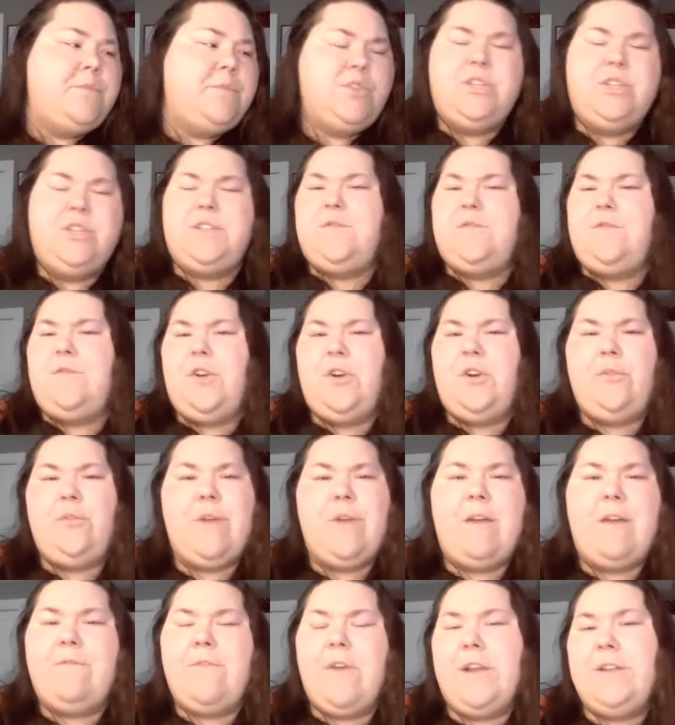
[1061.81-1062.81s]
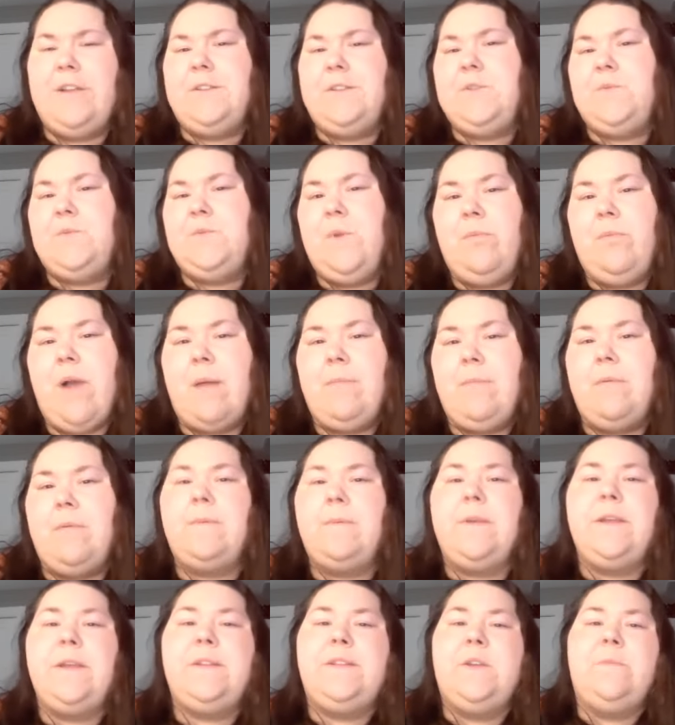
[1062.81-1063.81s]
Just for reference, we
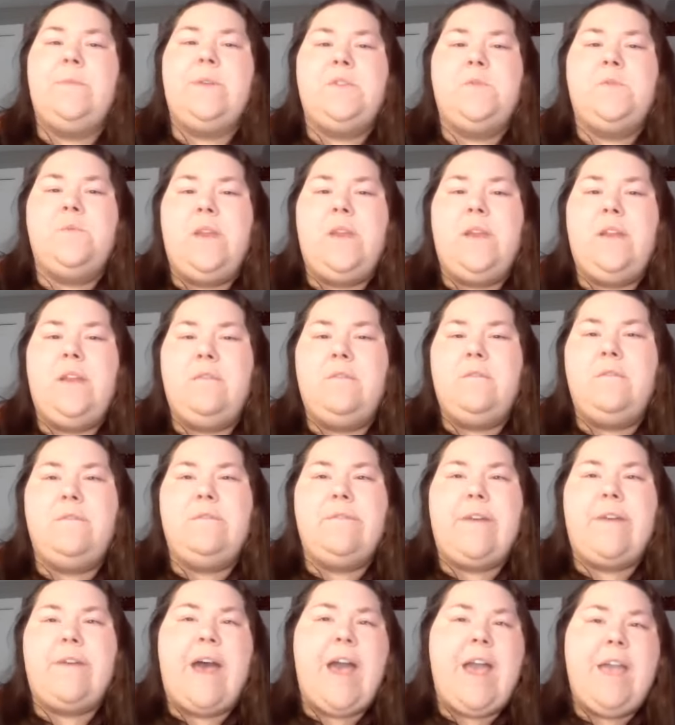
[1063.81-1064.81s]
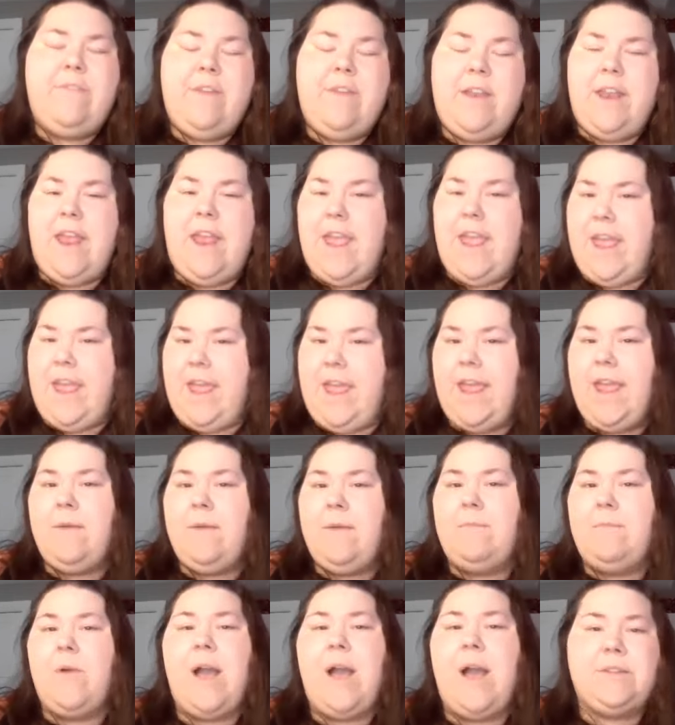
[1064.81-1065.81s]
probably do between 5 and
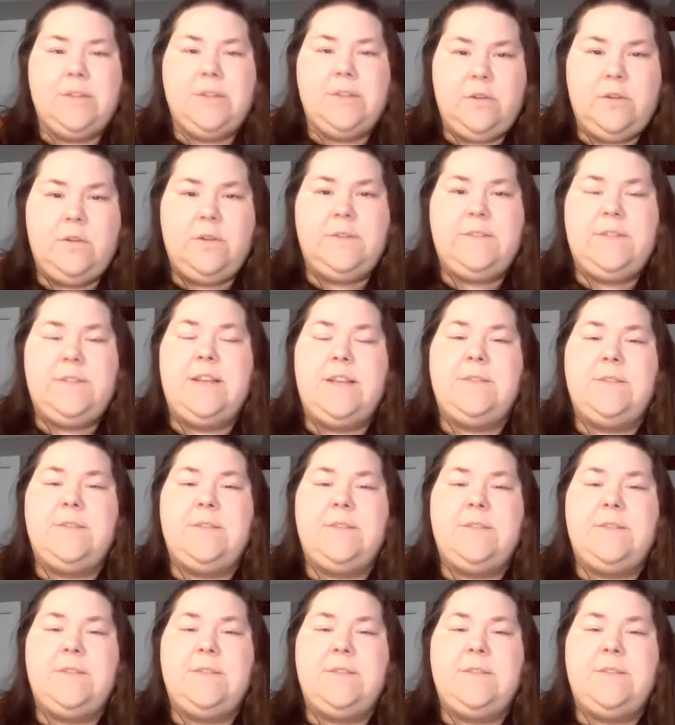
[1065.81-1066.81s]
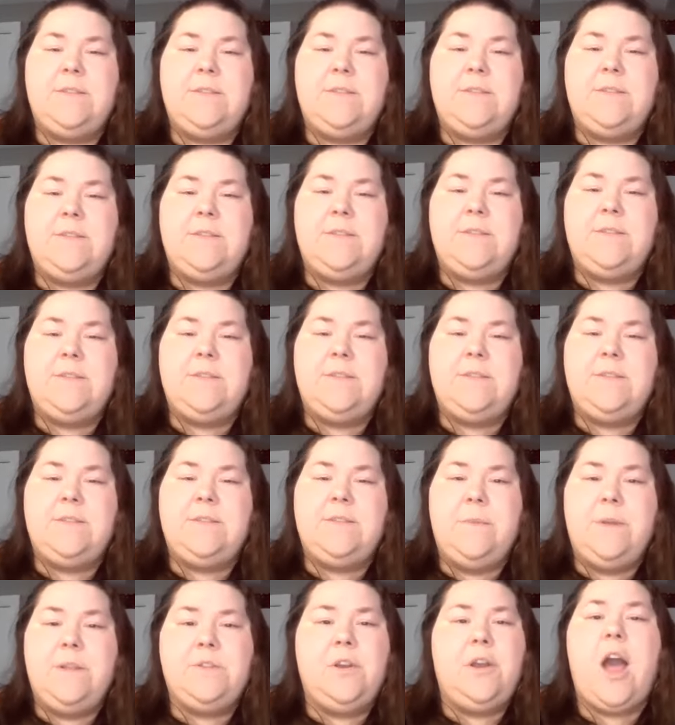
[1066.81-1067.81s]
8 practical assessments or
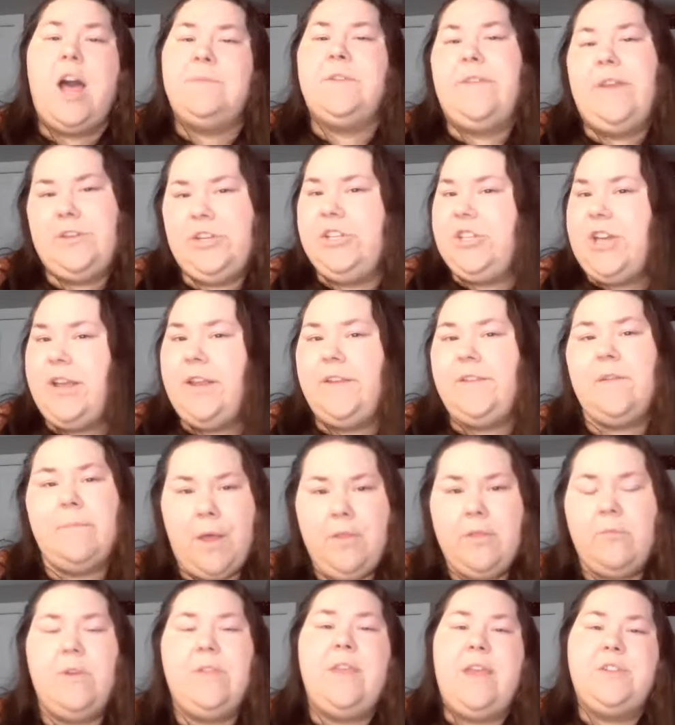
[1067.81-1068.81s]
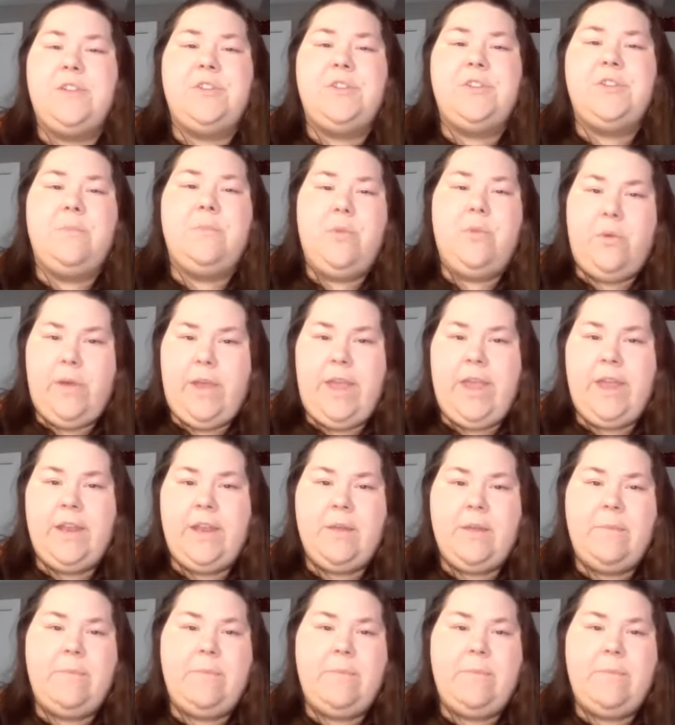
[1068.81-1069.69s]
observation checklists a month with each employee,